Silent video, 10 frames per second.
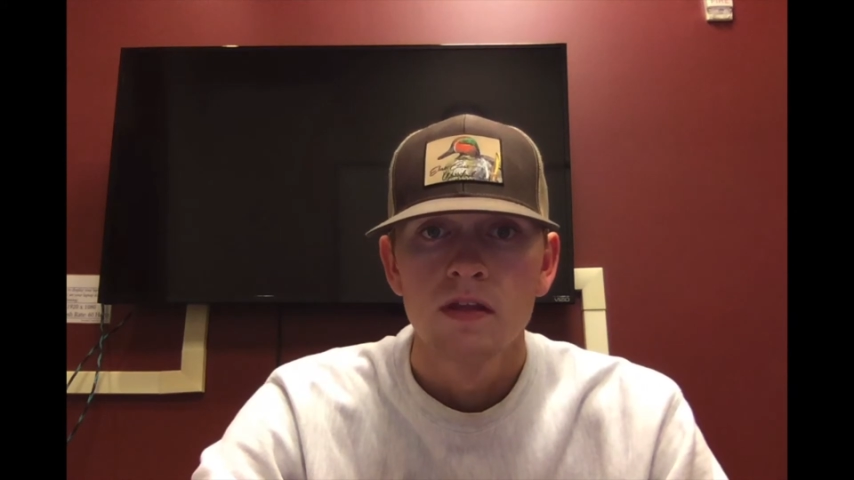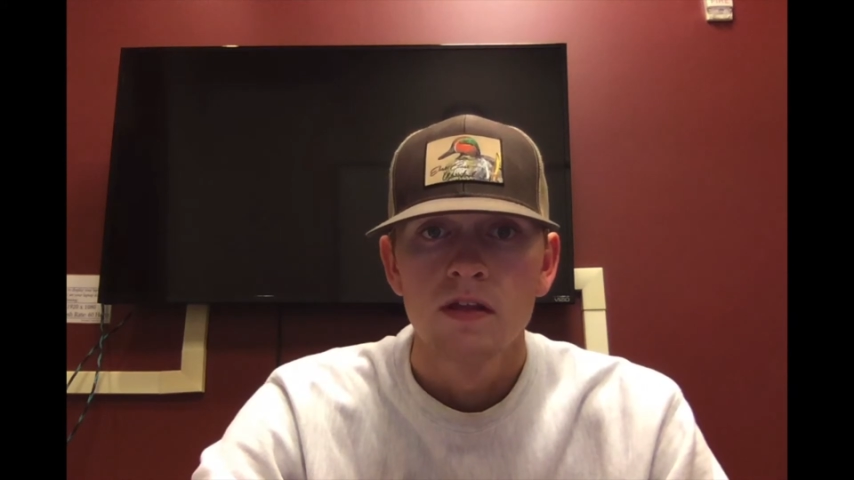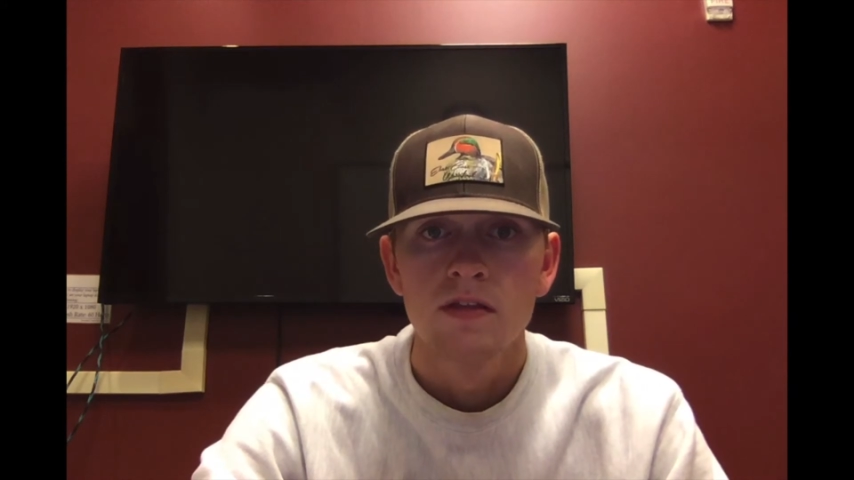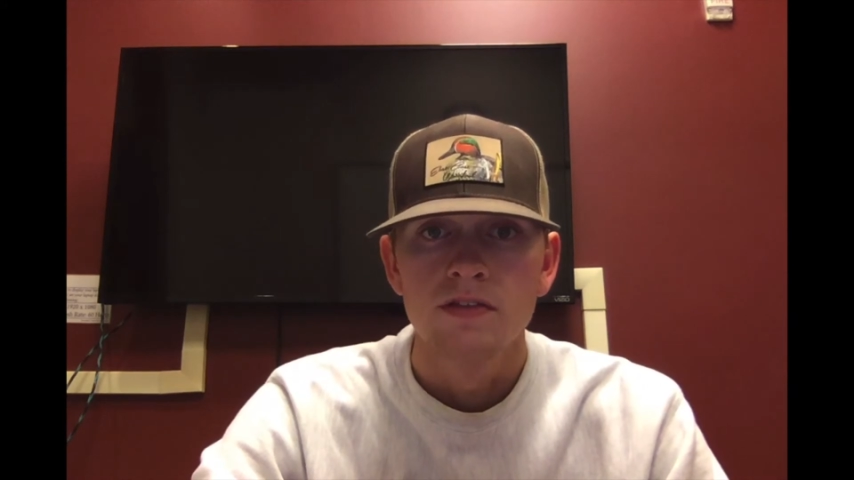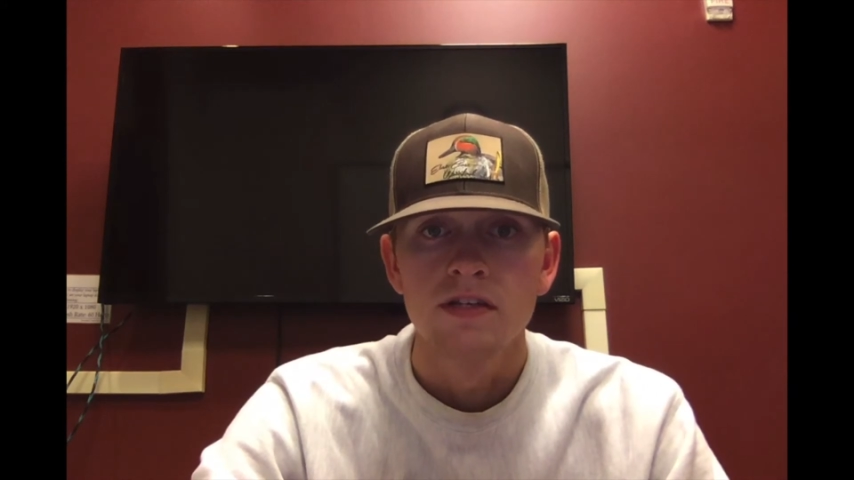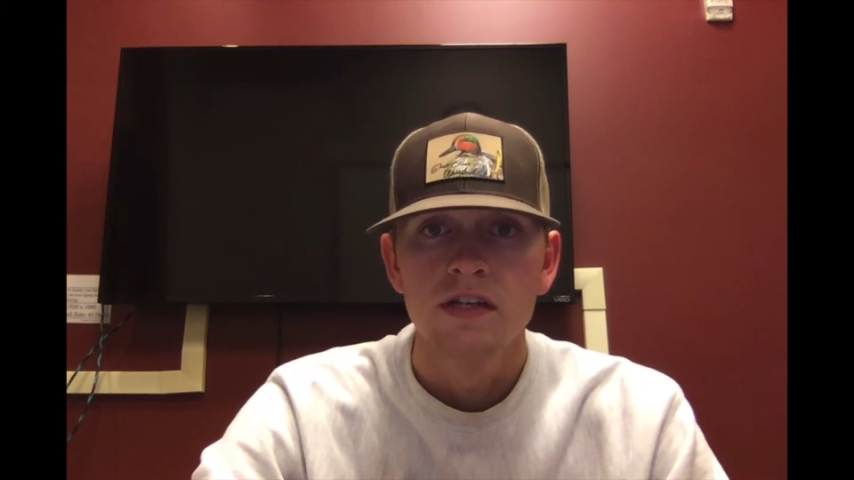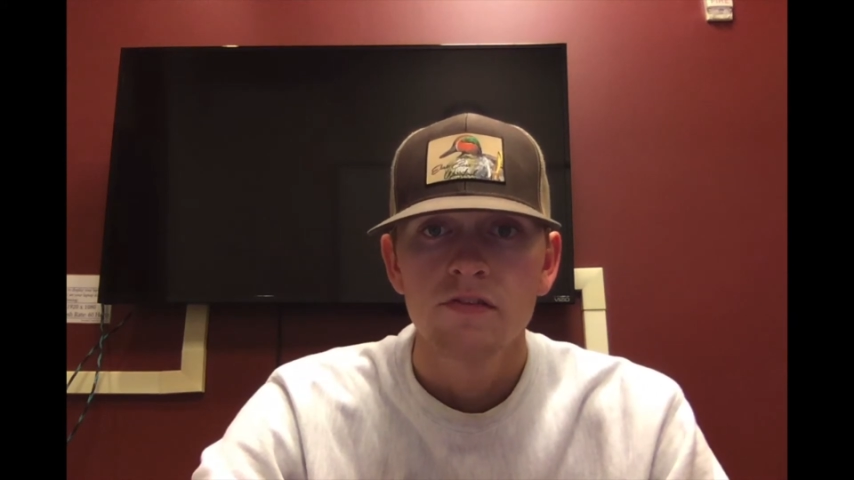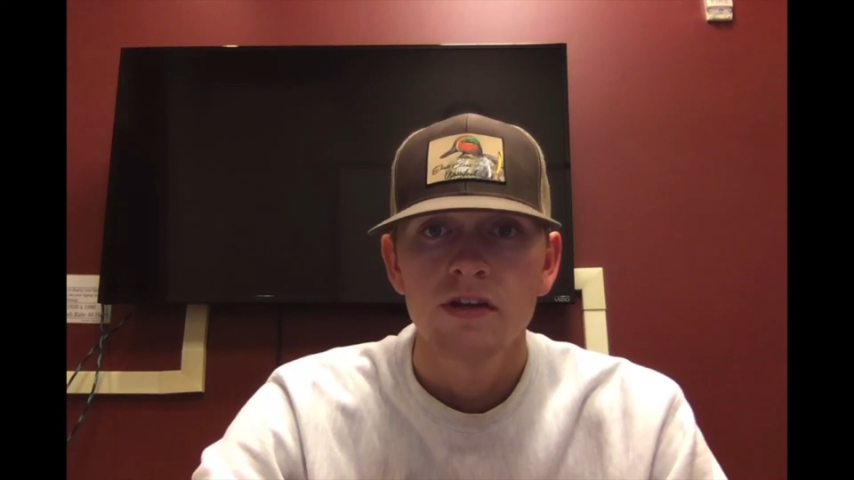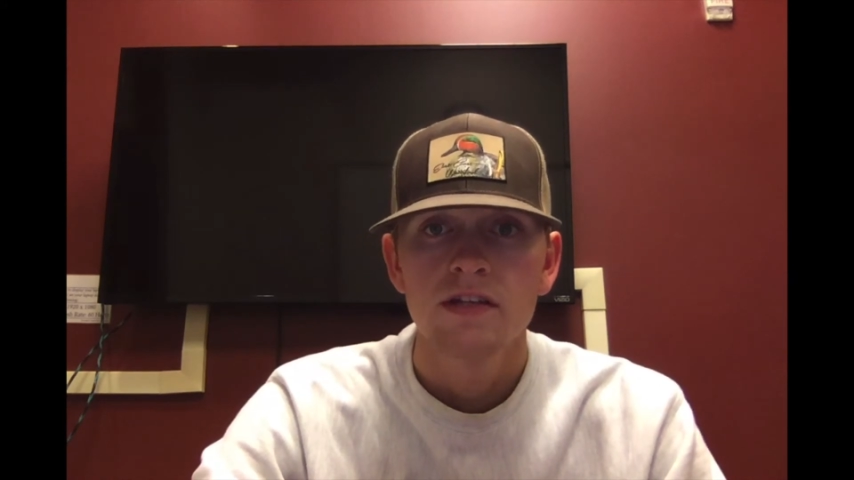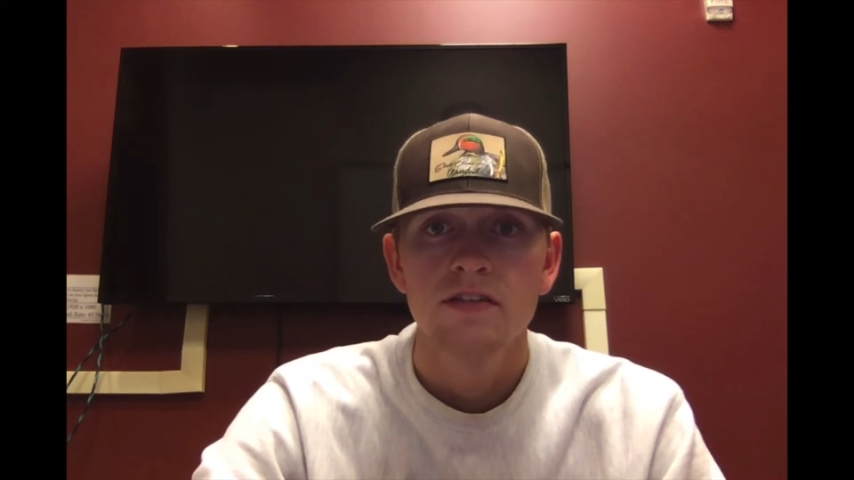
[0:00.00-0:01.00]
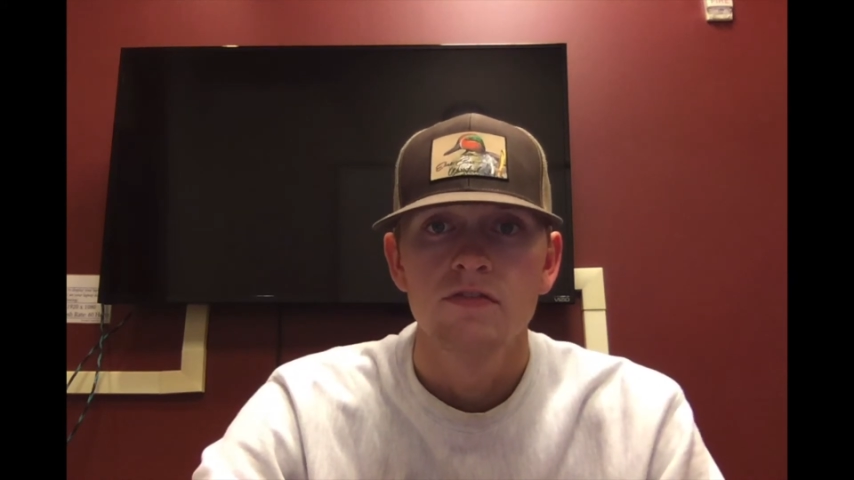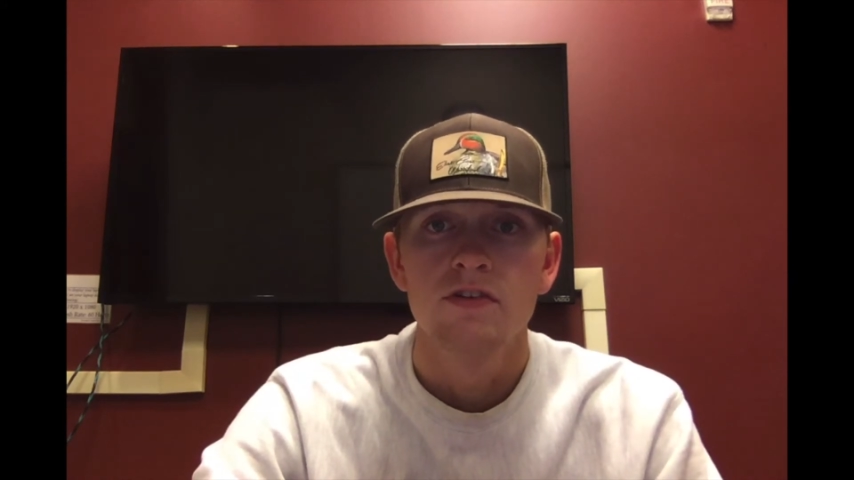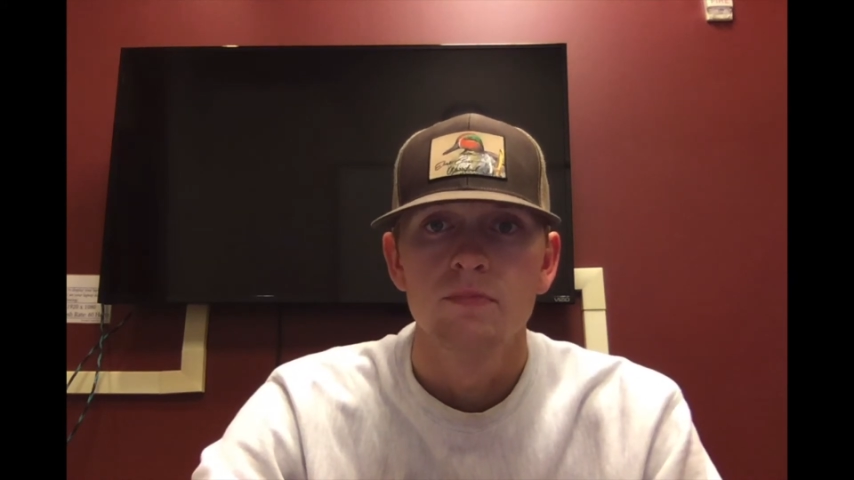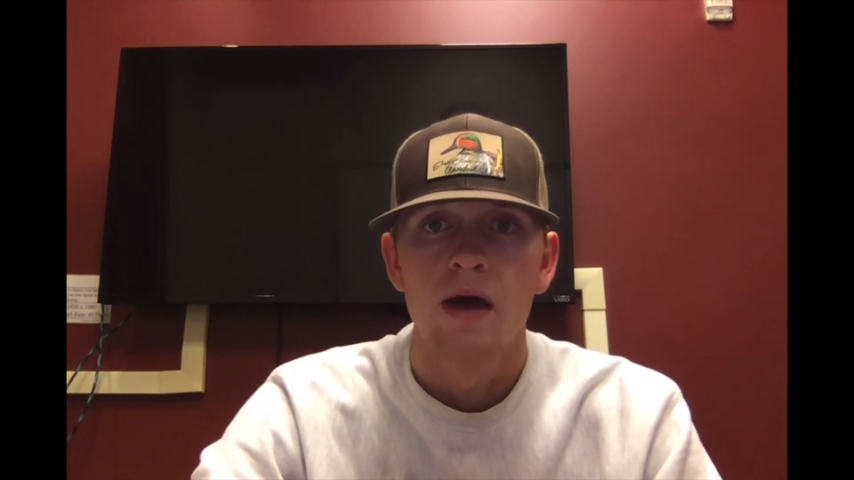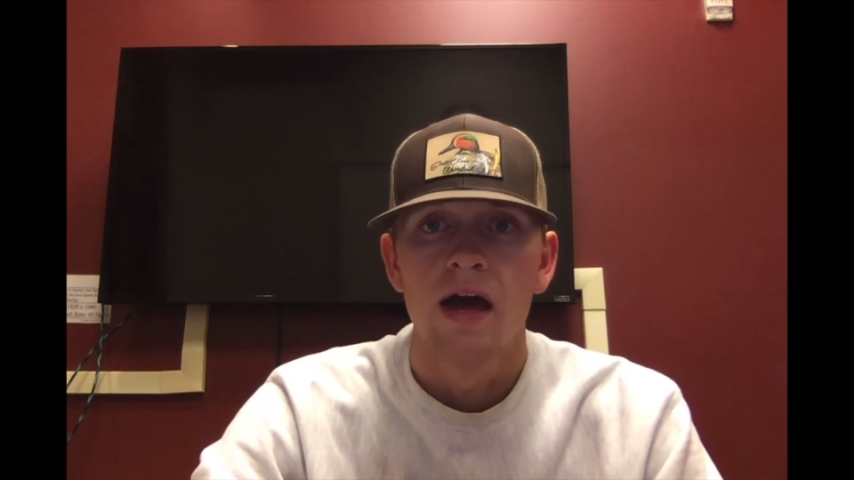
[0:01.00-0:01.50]
The significance of this
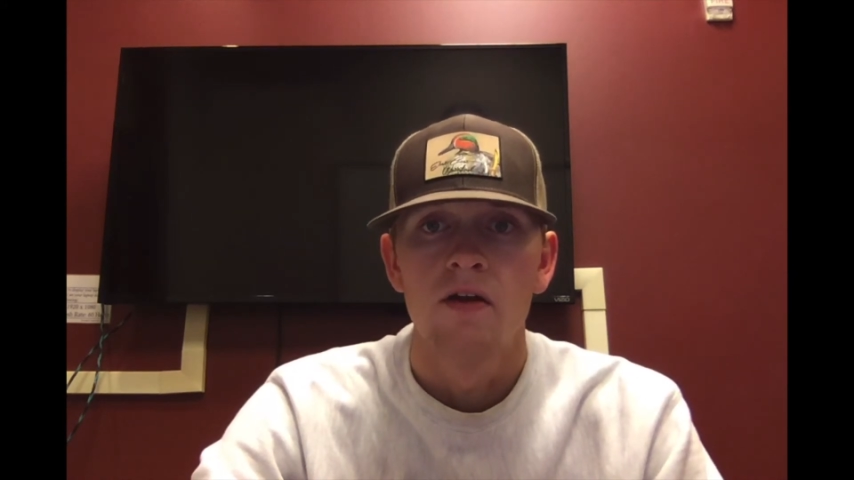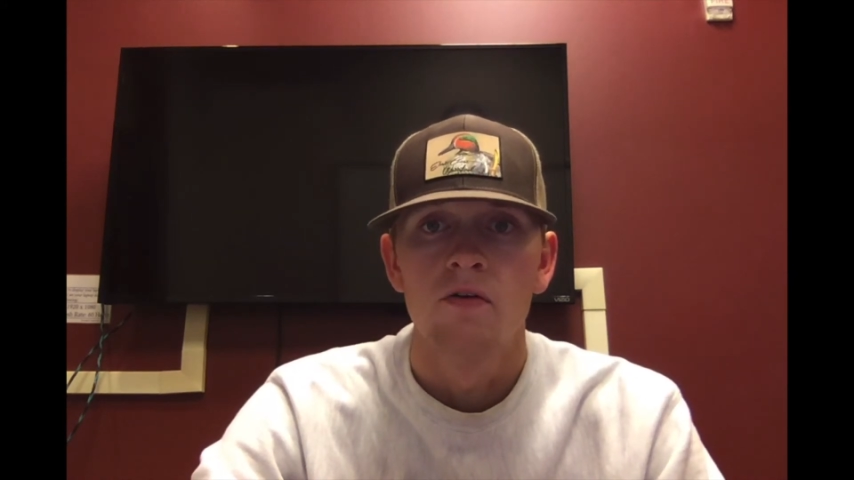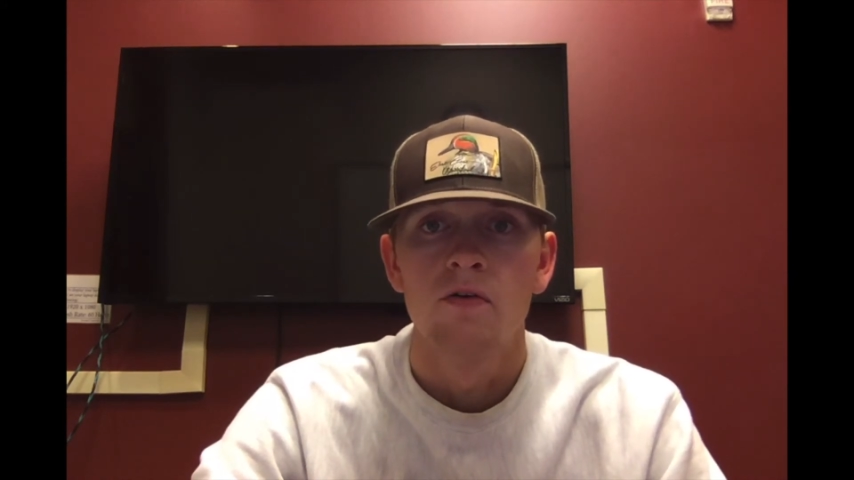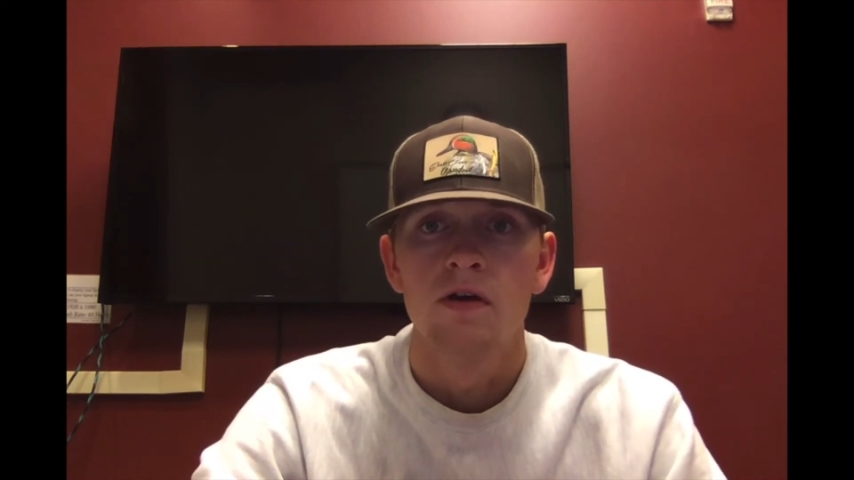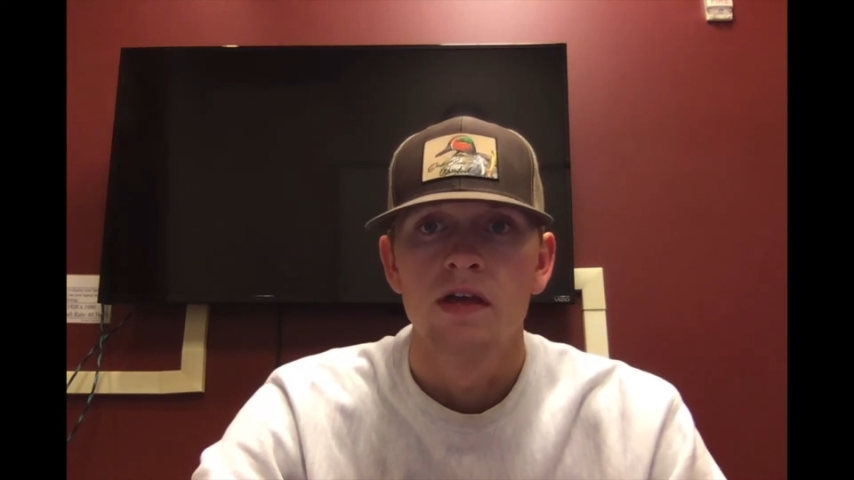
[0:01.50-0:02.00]
battle